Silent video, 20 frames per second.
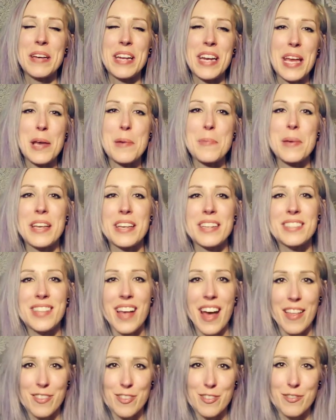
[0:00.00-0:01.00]
My name
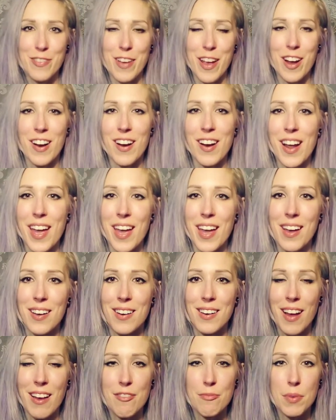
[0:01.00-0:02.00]
is Heather Feher,
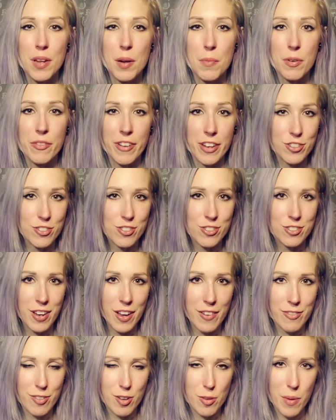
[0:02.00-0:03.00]
and I've been a professional
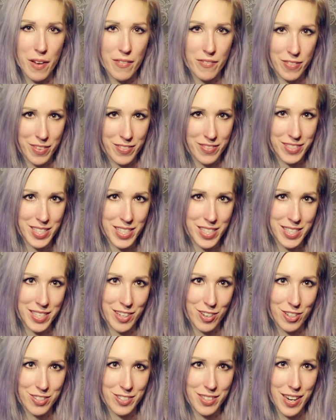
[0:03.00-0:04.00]
chef for about
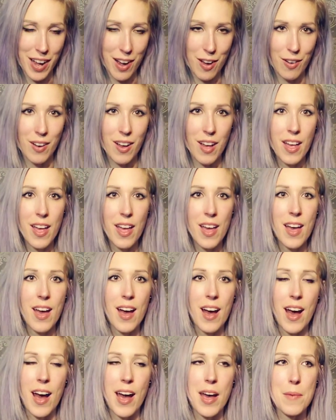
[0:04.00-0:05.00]
15 years now.
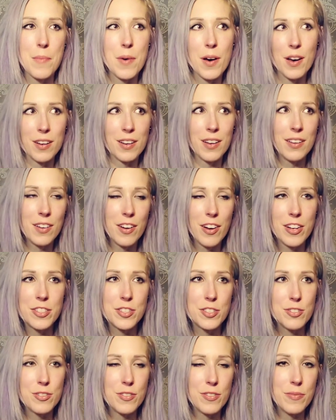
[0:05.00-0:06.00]
I'm a
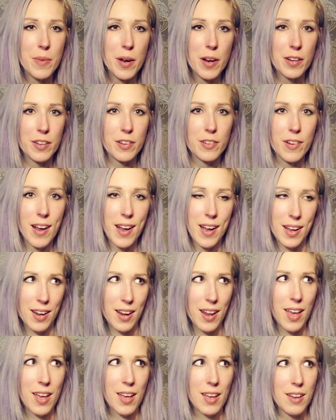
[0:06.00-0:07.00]
Culinary Institute of America
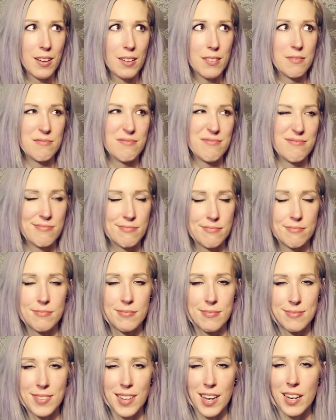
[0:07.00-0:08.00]
grad and
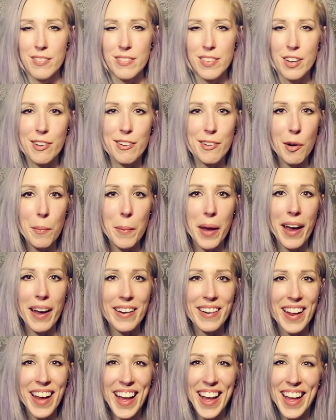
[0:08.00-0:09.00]
kind of a
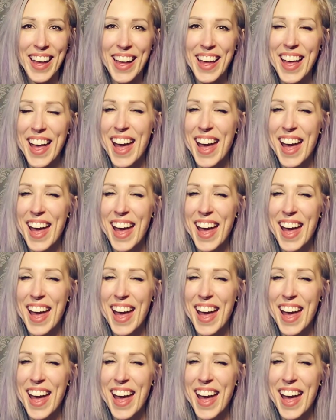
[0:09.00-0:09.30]
nomad.